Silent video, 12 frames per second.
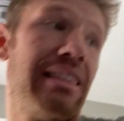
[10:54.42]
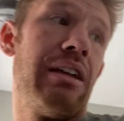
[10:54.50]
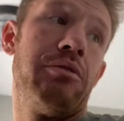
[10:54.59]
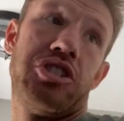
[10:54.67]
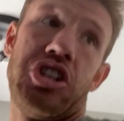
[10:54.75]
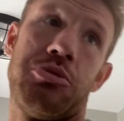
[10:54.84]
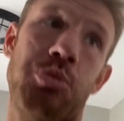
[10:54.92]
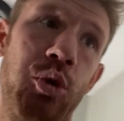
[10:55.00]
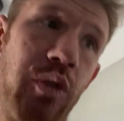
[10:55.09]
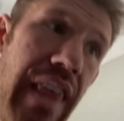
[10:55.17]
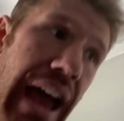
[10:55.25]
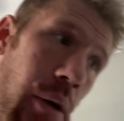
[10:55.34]
thing was just
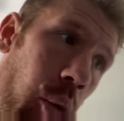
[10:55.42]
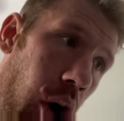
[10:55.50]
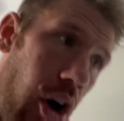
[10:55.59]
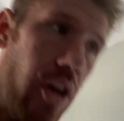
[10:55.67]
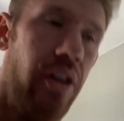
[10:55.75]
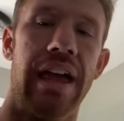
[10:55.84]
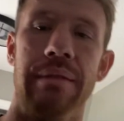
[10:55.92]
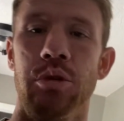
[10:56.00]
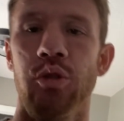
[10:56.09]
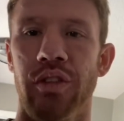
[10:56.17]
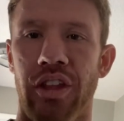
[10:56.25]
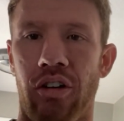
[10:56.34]
moving that wall and
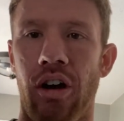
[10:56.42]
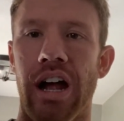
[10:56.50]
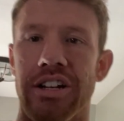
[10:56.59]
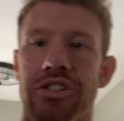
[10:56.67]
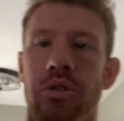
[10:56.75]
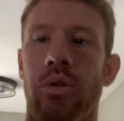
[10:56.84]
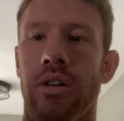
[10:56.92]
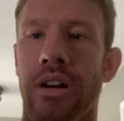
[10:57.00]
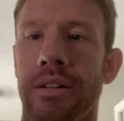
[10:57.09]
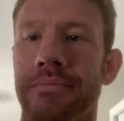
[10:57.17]
moving the garage door.